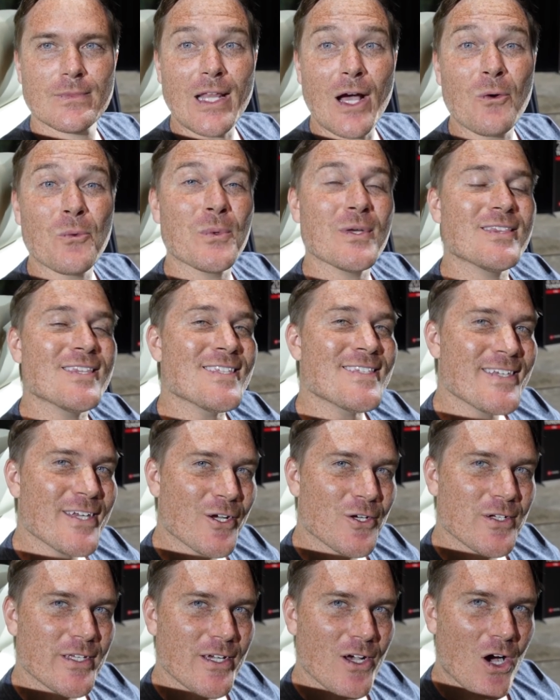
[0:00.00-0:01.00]
Now with the
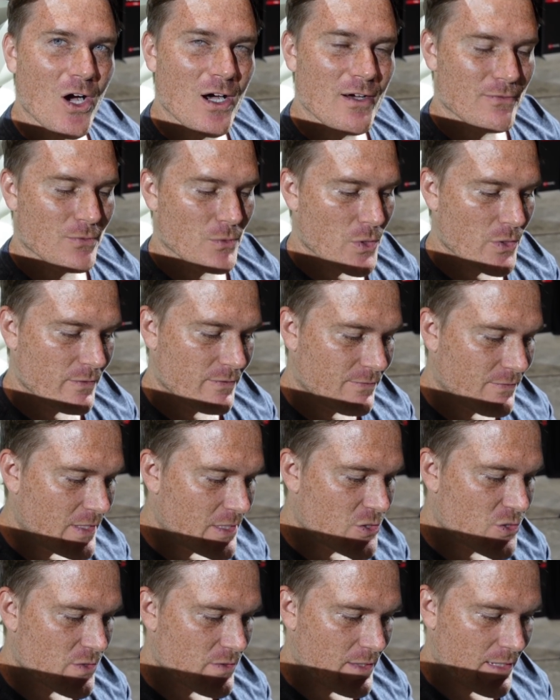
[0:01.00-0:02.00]
TRD off-road
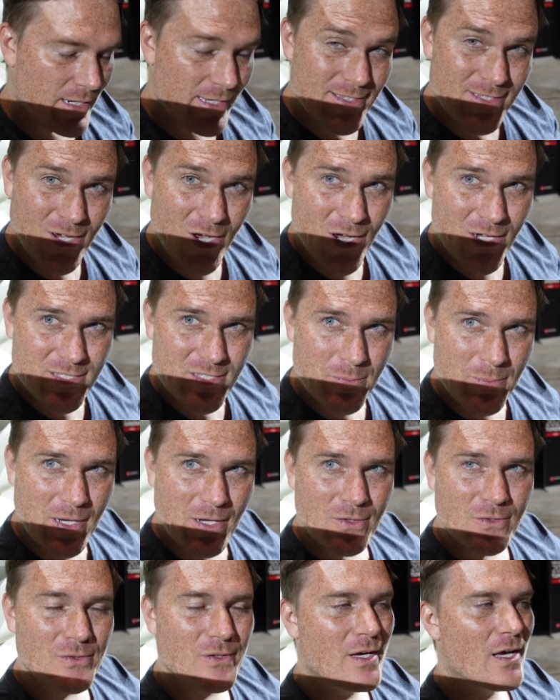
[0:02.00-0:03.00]
feature that I talked
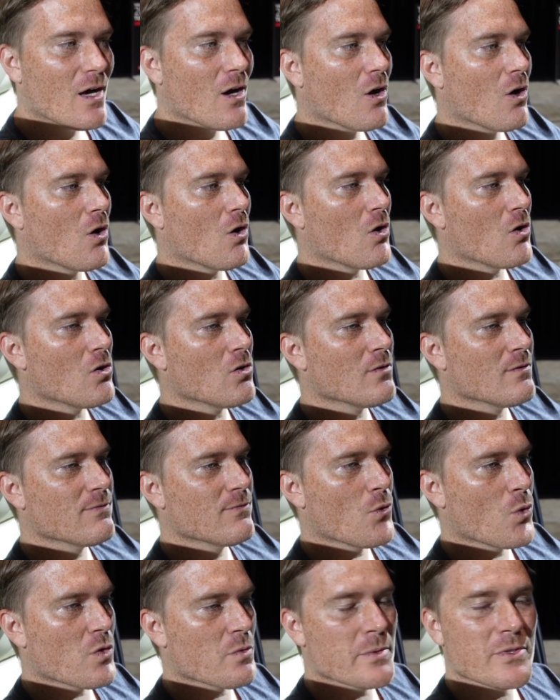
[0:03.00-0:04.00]
about, all
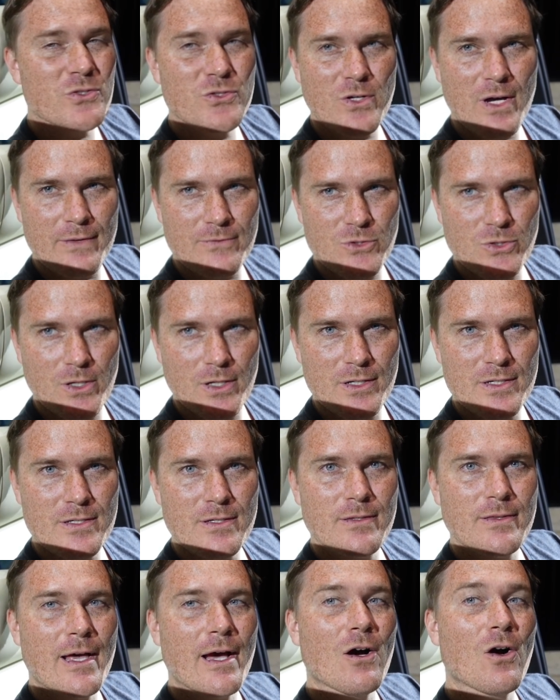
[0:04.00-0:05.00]
four-wheel drive
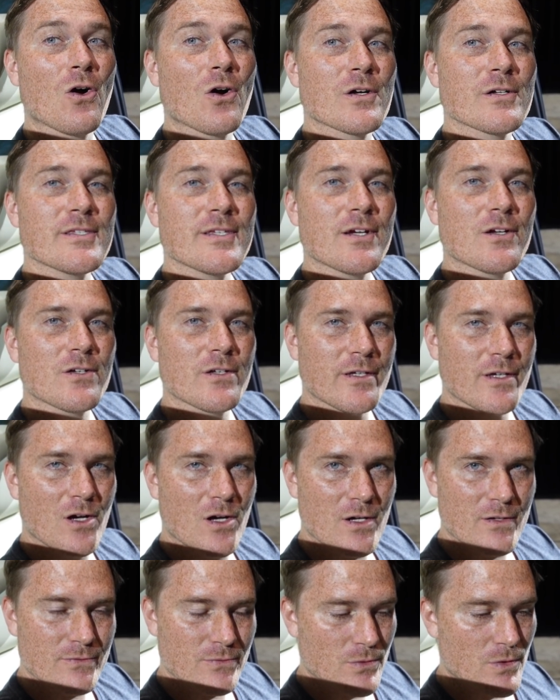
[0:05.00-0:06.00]
trucks that are TRD
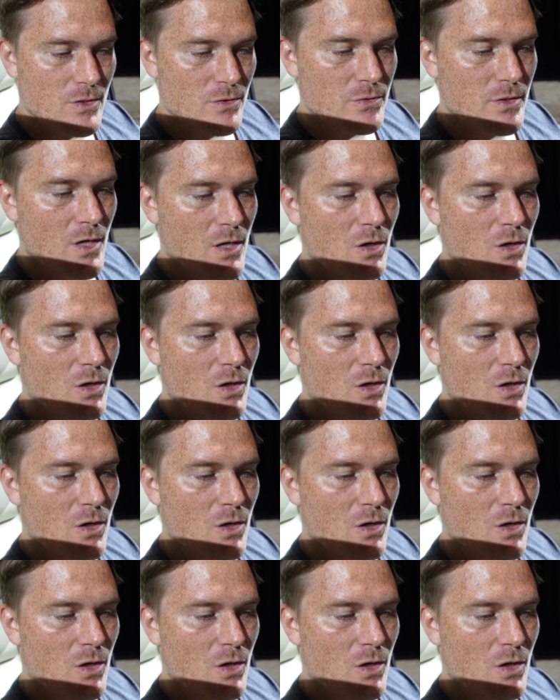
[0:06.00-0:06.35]
off-road